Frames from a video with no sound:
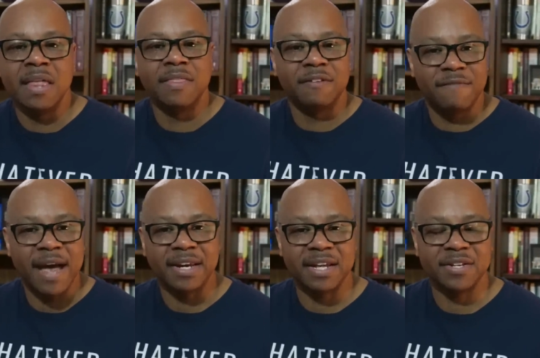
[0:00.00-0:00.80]
the
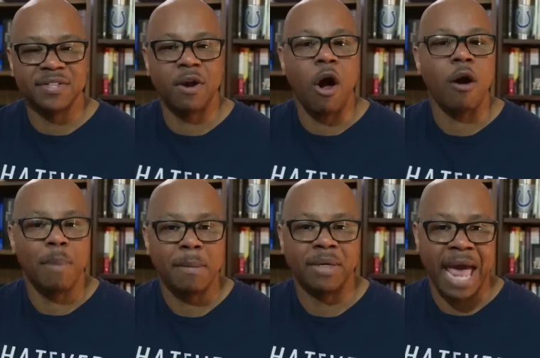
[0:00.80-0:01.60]
fact is there are
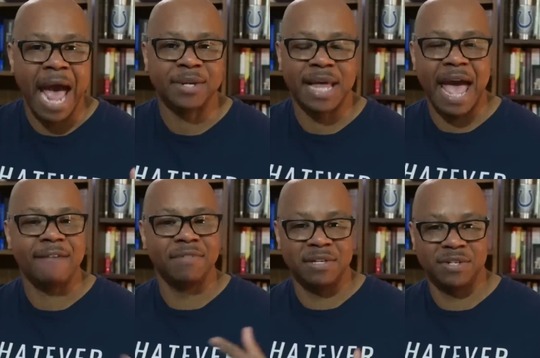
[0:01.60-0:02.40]
people that actually
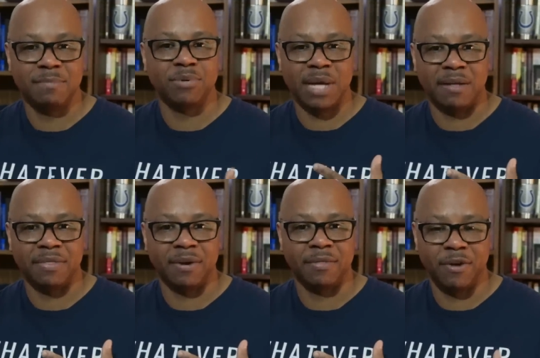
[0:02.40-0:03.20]
have these symbols out
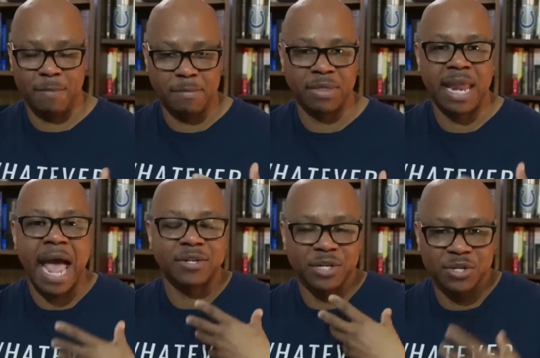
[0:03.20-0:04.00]
there. There are people that
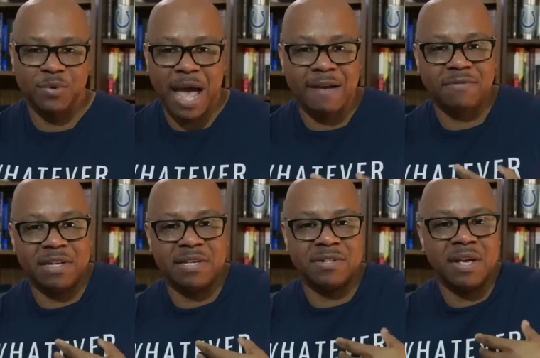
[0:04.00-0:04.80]
actually do have
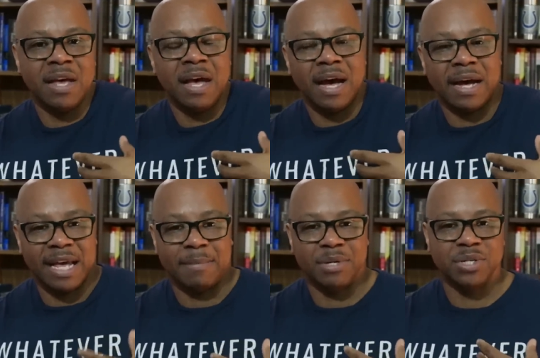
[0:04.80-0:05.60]
these uh,
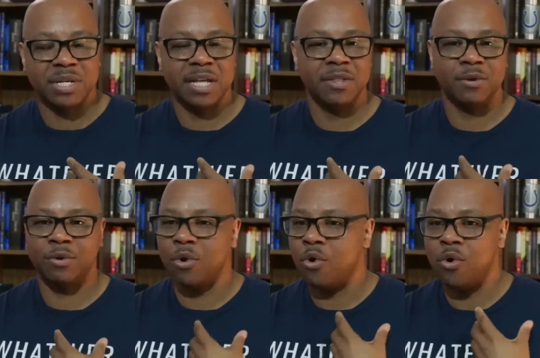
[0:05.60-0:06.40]
images
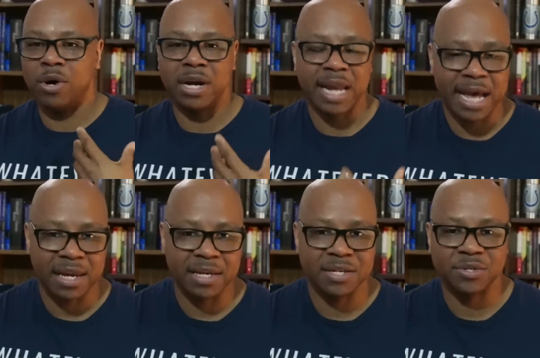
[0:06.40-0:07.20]
either on a
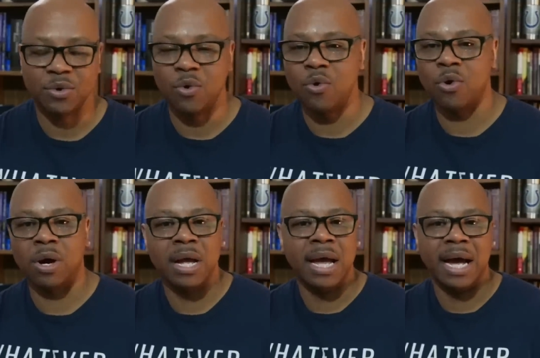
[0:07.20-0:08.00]
necklace
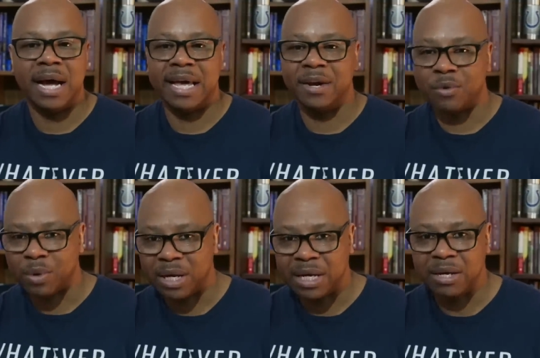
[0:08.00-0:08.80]
or uh, in a
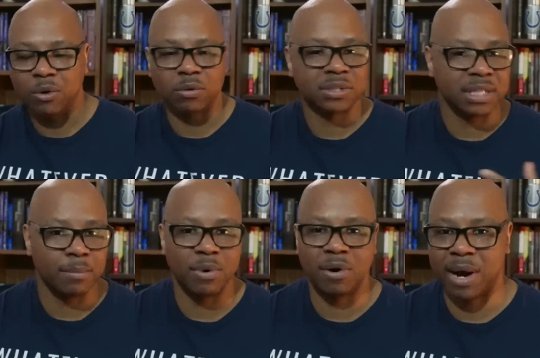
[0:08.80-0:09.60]
ring or
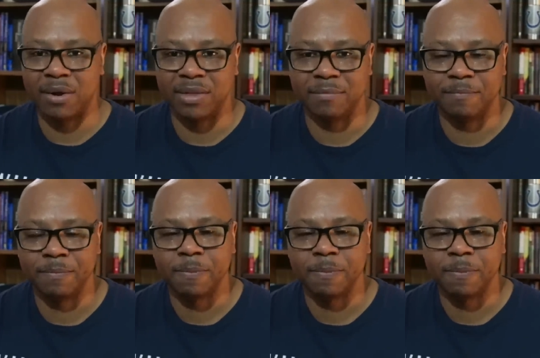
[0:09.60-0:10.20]
somewhere around them.